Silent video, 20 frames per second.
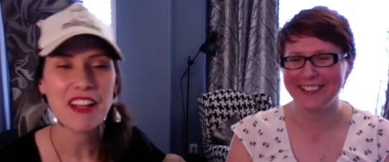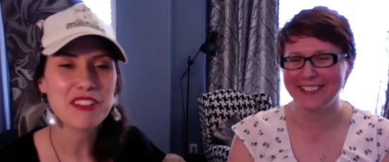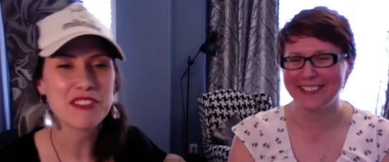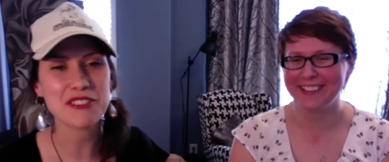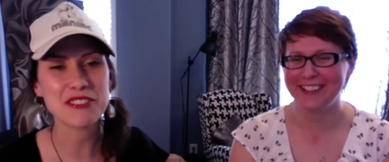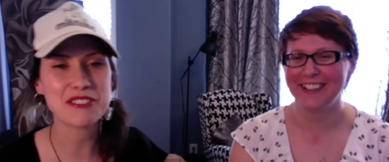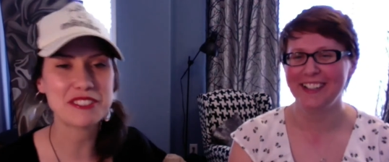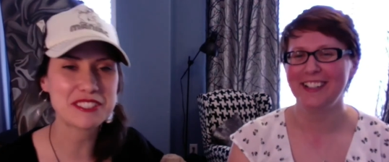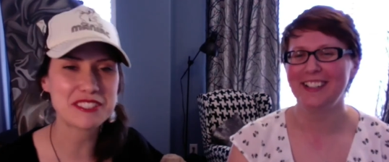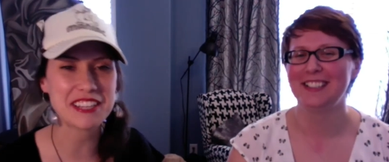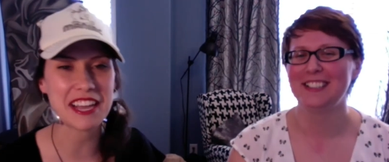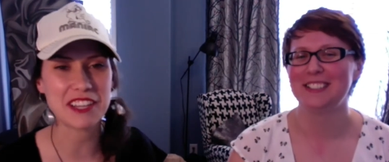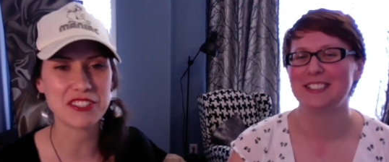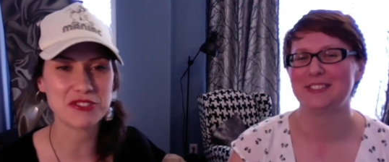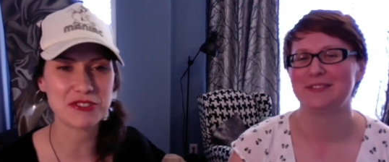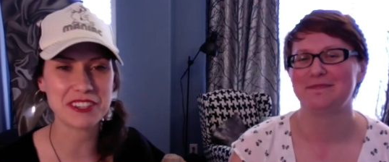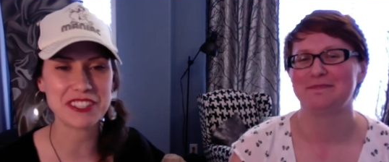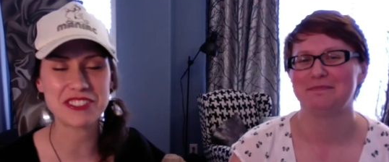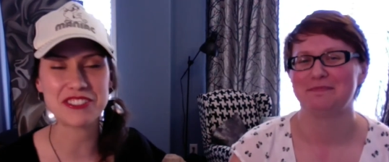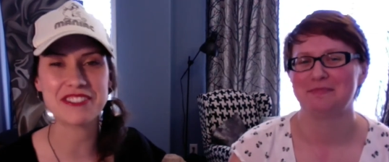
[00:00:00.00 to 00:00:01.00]
Speaker 1: little
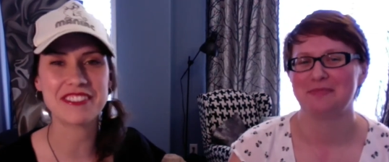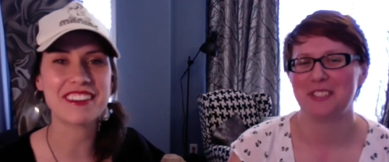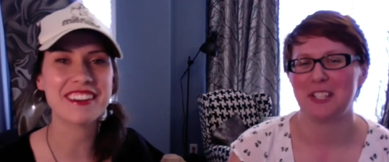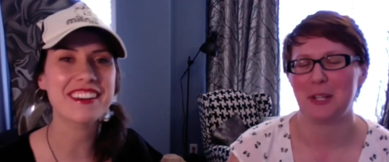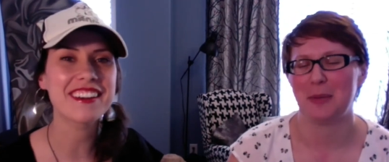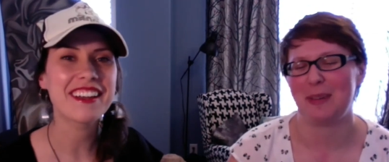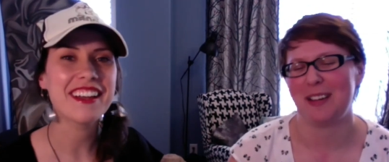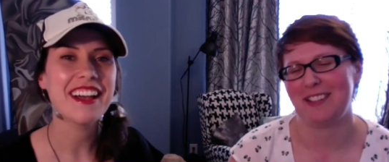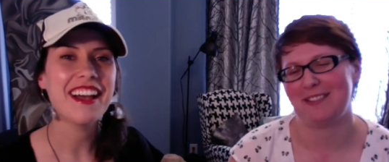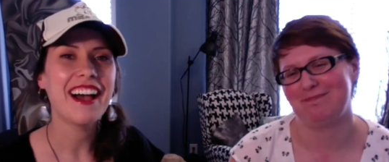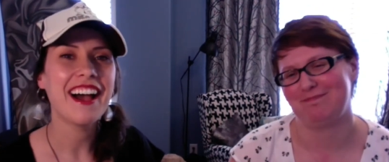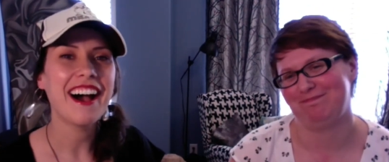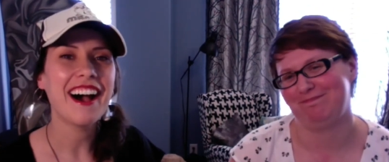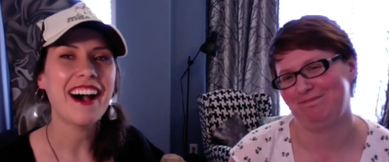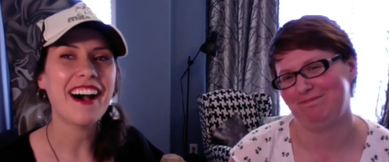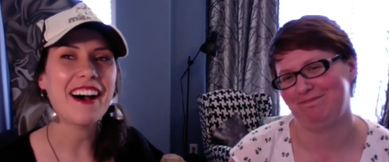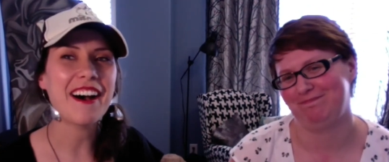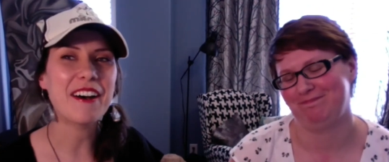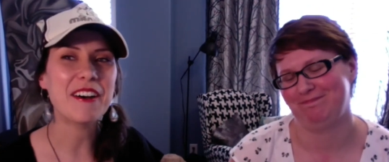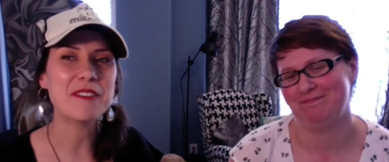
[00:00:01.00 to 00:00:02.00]
exaggeration there.
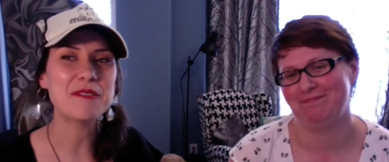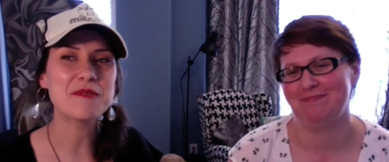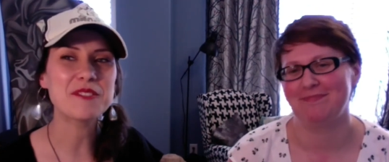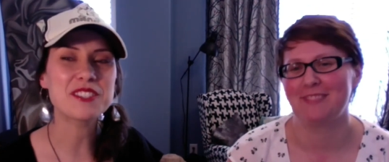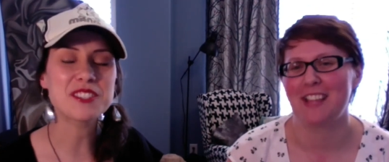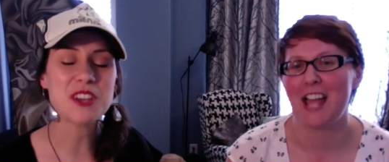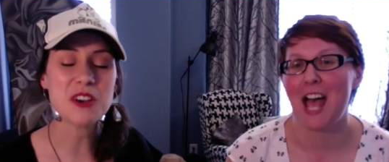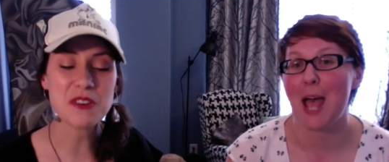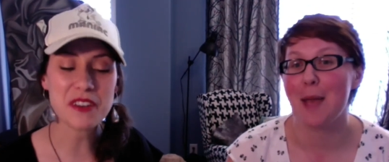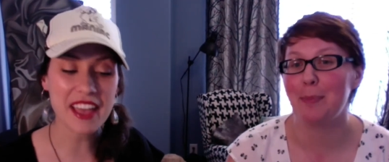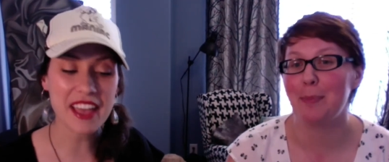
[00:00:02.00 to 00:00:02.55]
Um, so yeah,